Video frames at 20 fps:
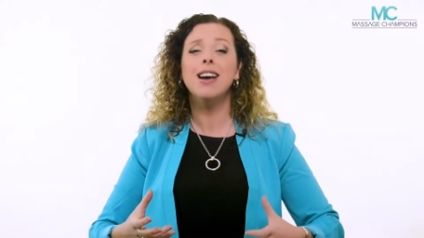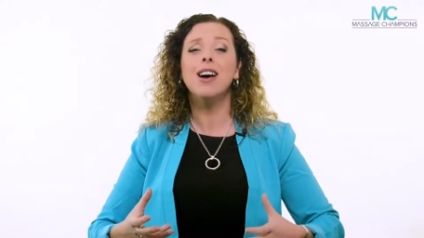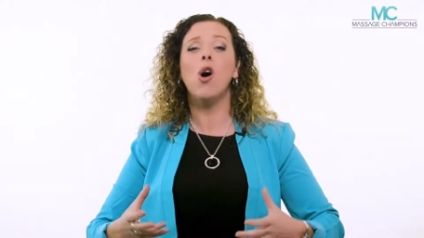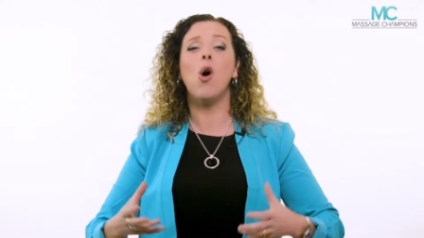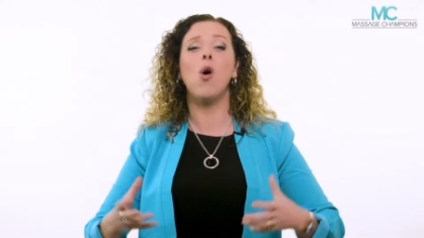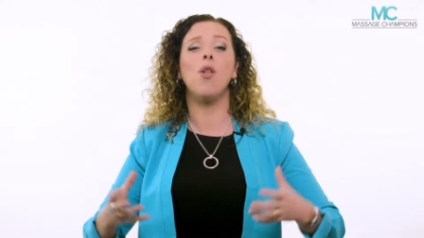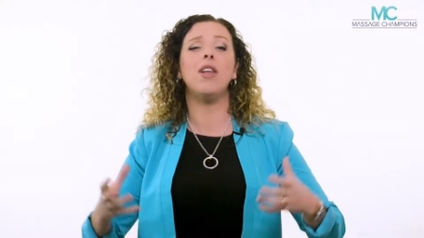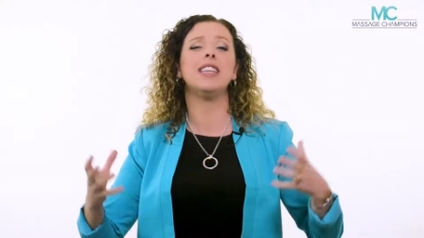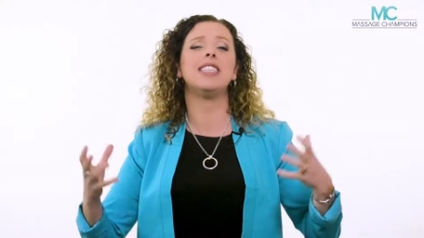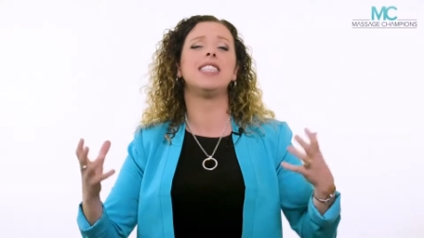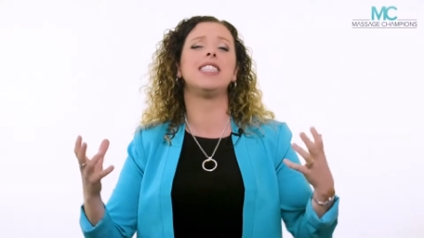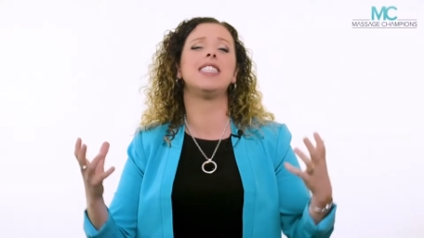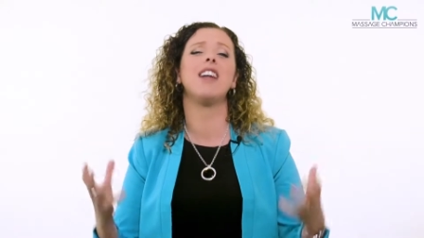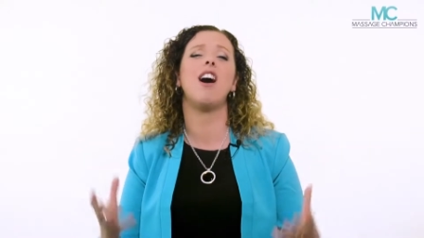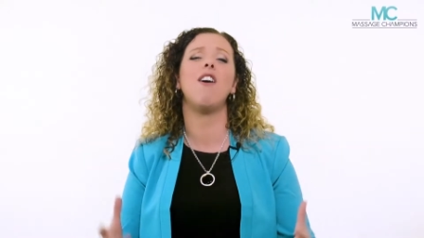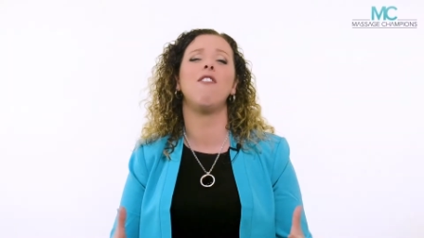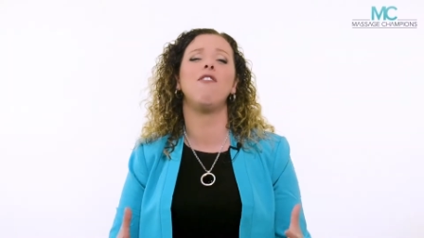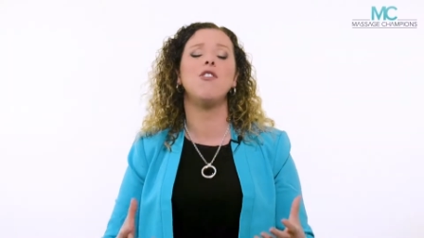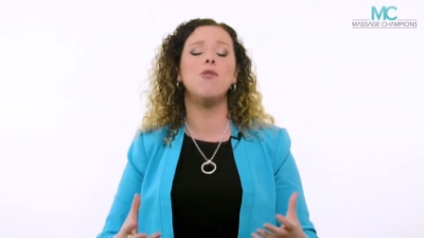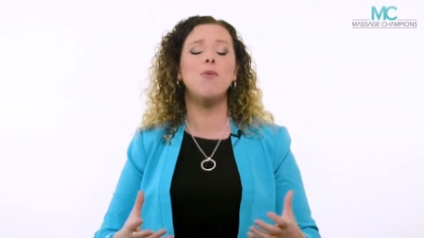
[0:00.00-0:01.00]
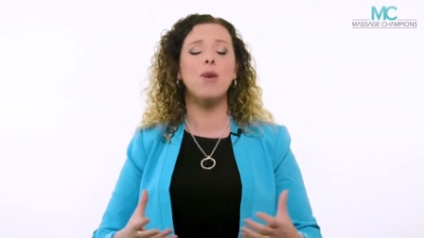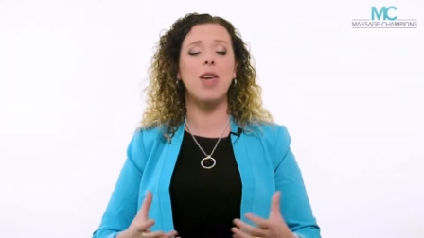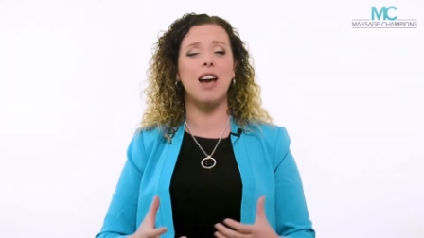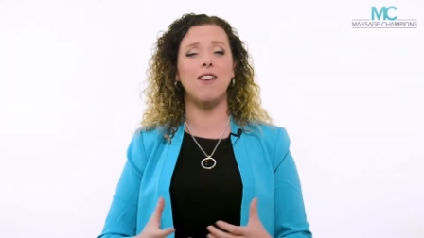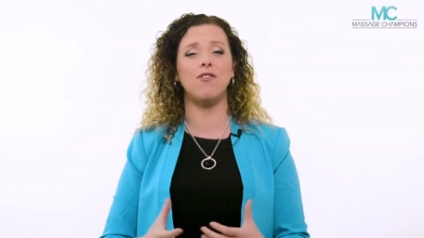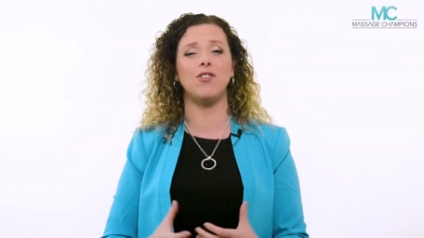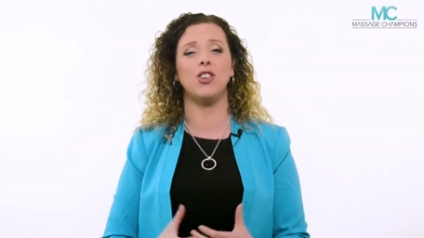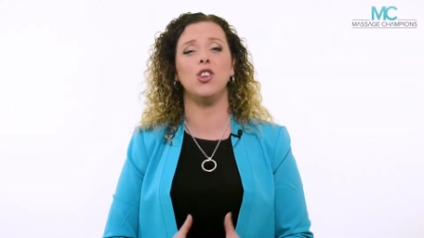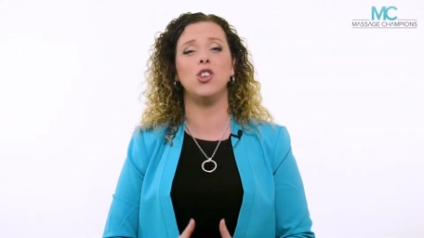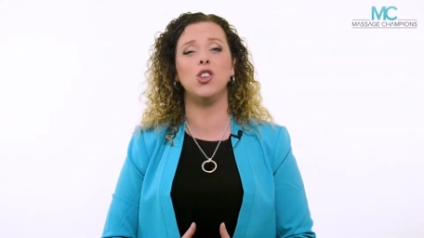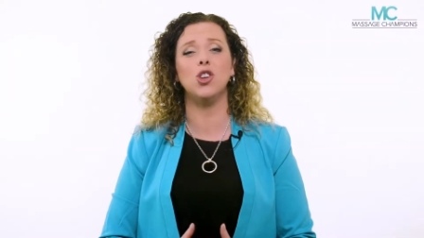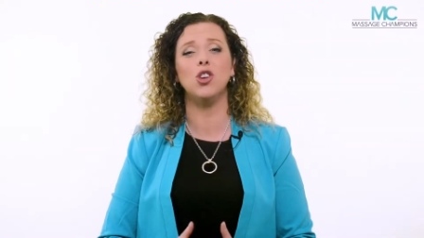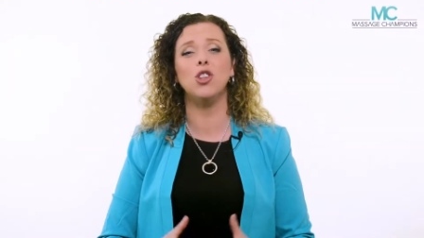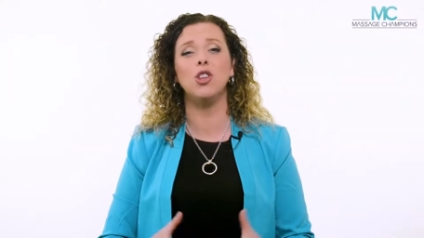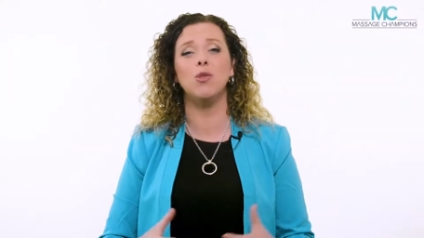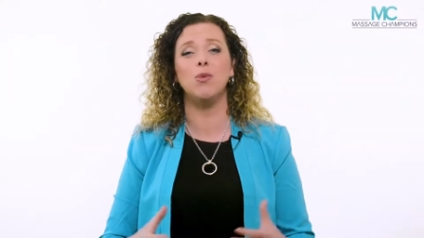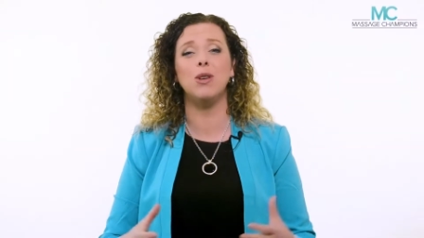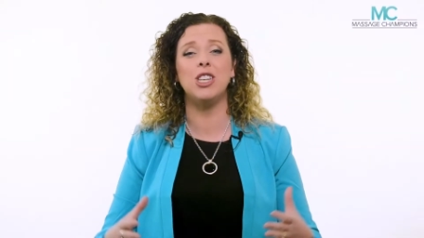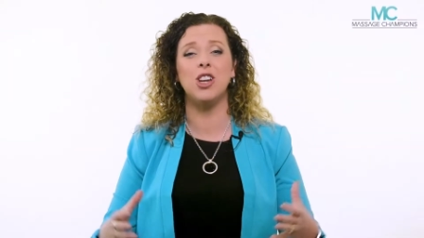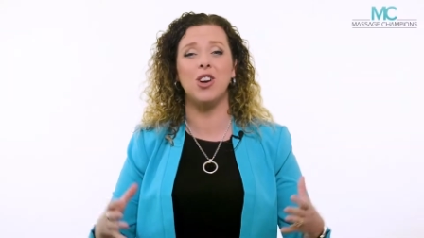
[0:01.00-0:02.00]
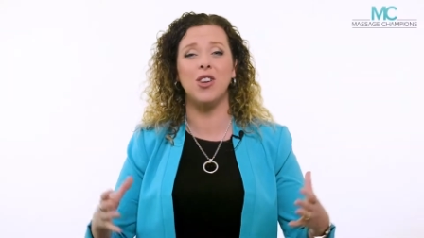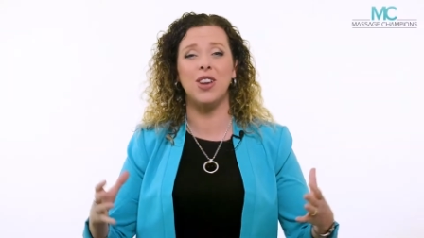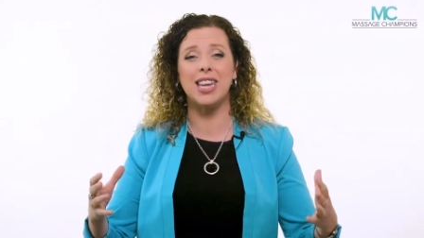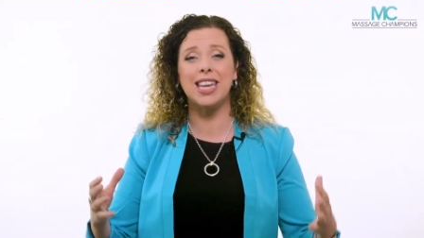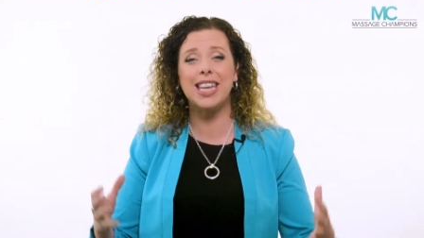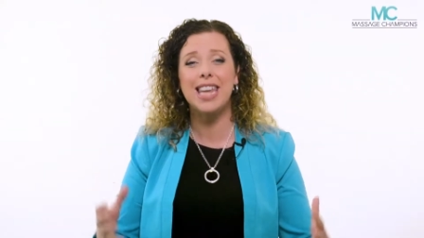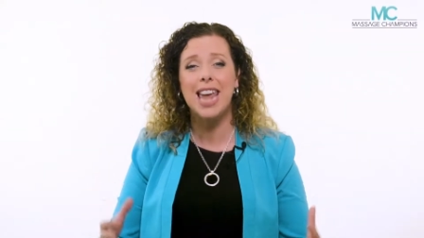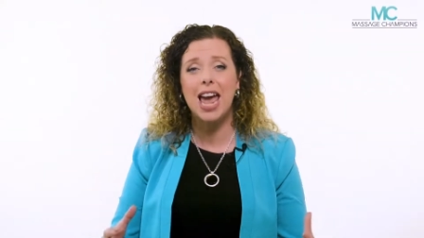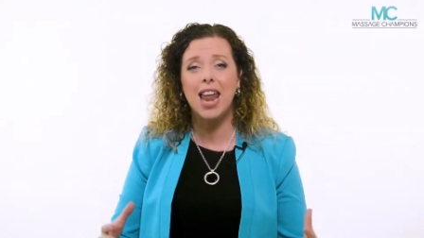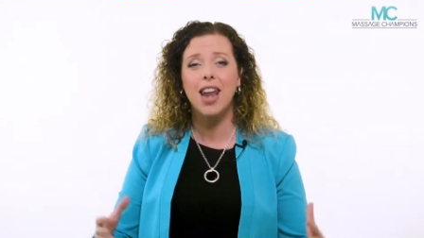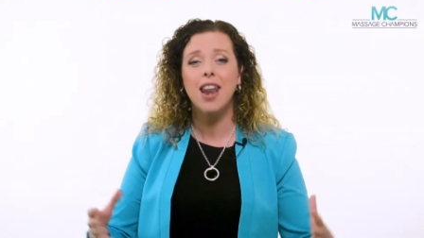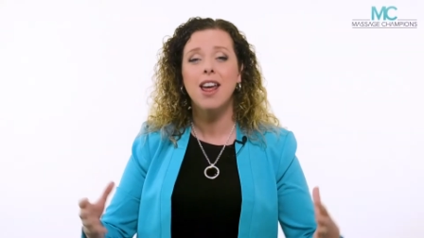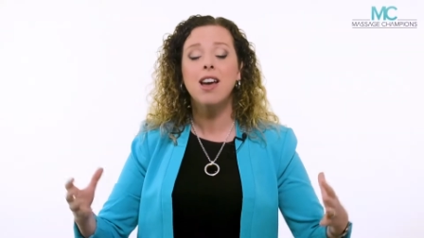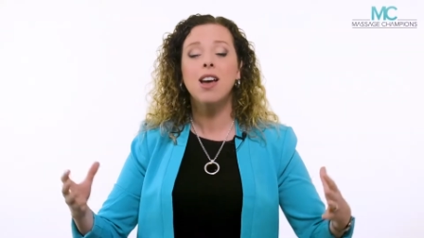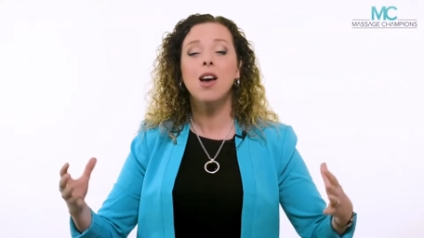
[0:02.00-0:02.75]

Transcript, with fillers: or there's stuff that we have to do that we don't get,